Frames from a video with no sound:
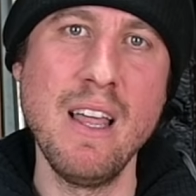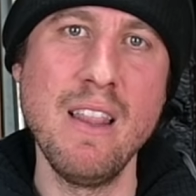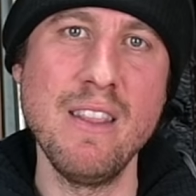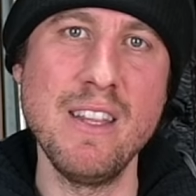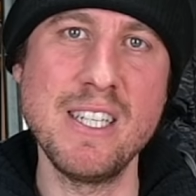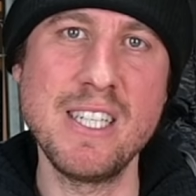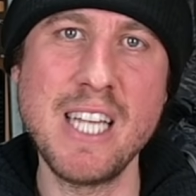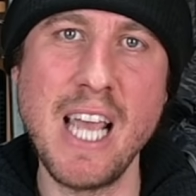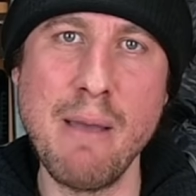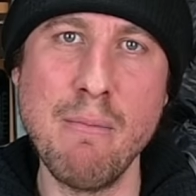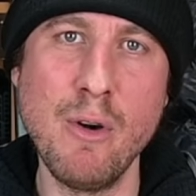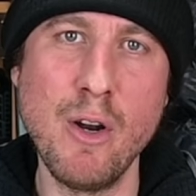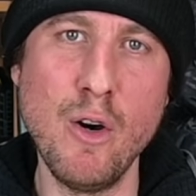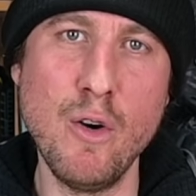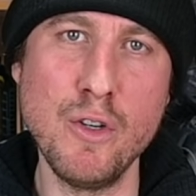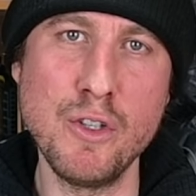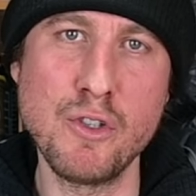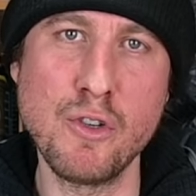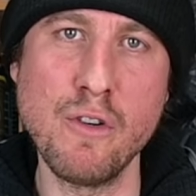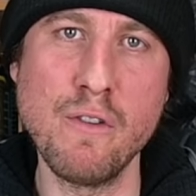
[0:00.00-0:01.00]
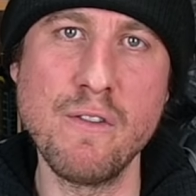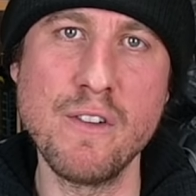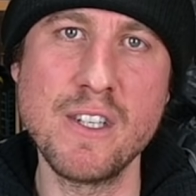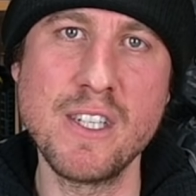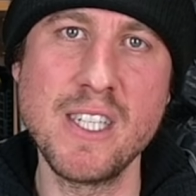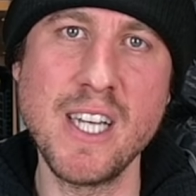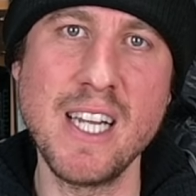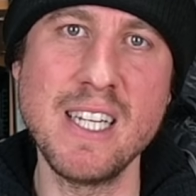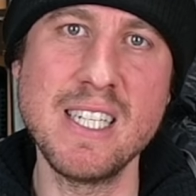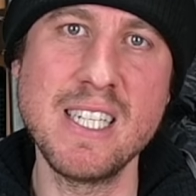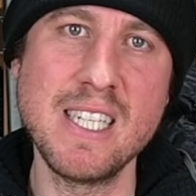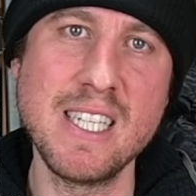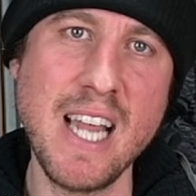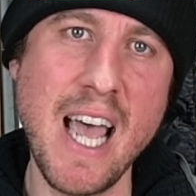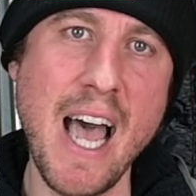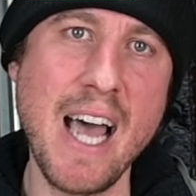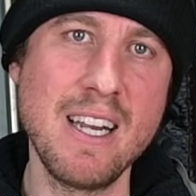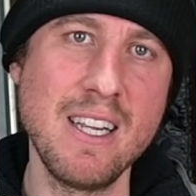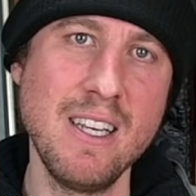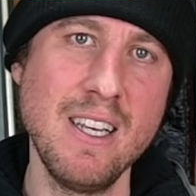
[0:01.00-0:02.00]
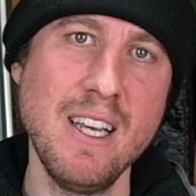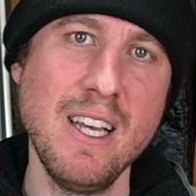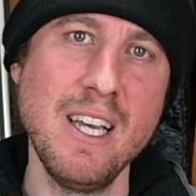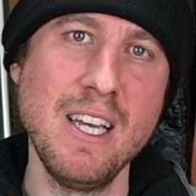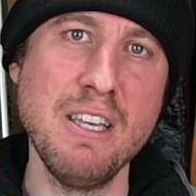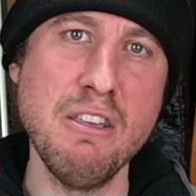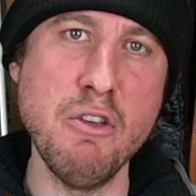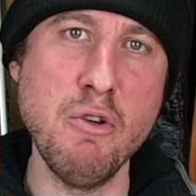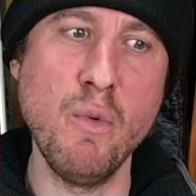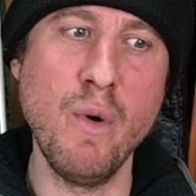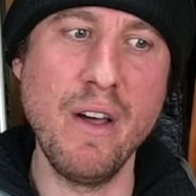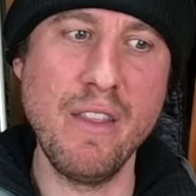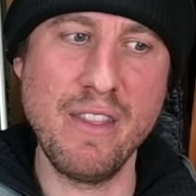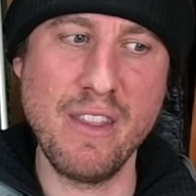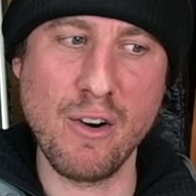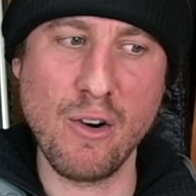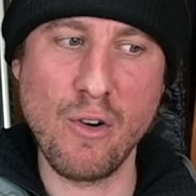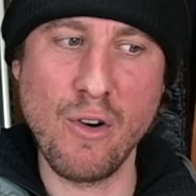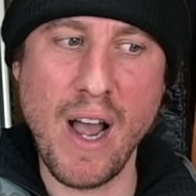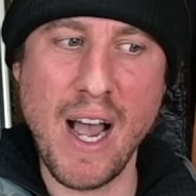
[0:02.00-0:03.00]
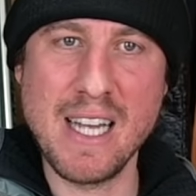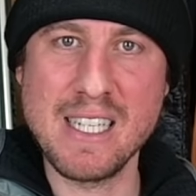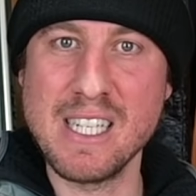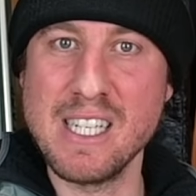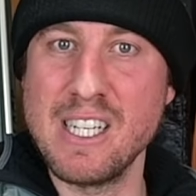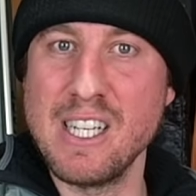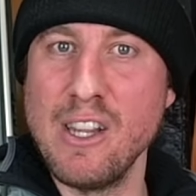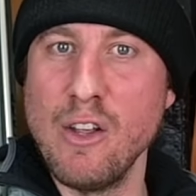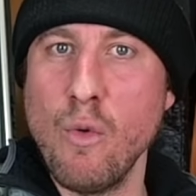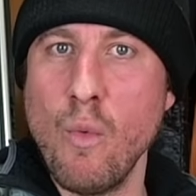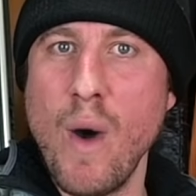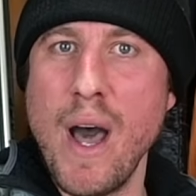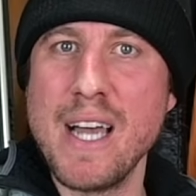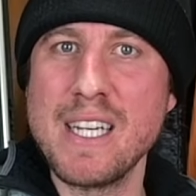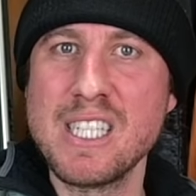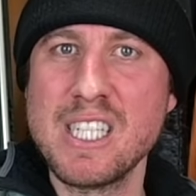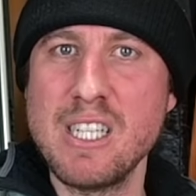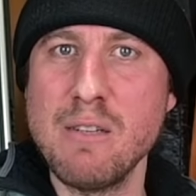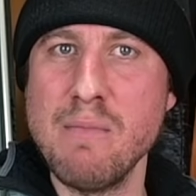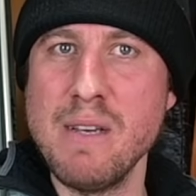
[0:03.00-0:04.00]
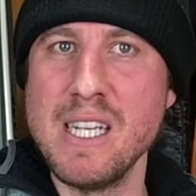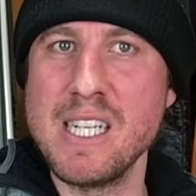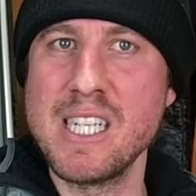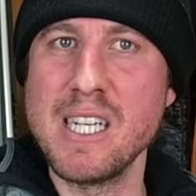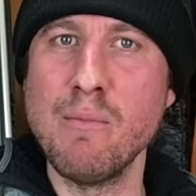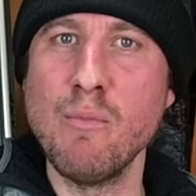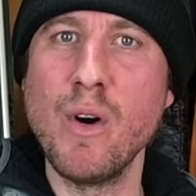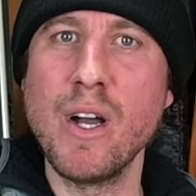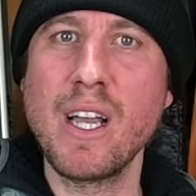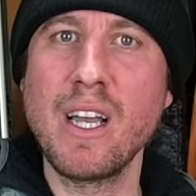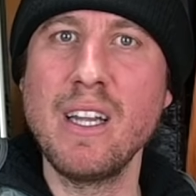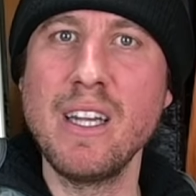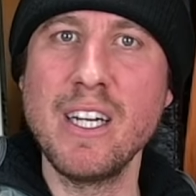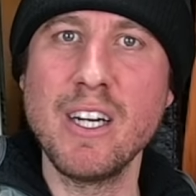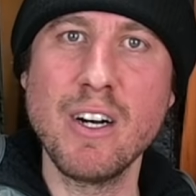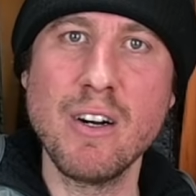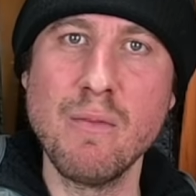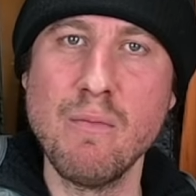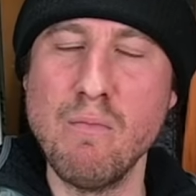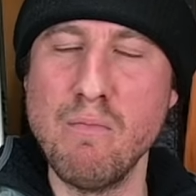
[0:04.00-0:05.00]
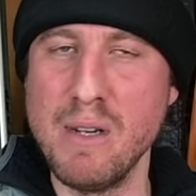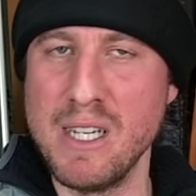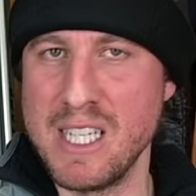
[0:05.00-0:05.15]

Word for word: The same would hold true for sunset. You want the horizon to the west to be somewhat clear, but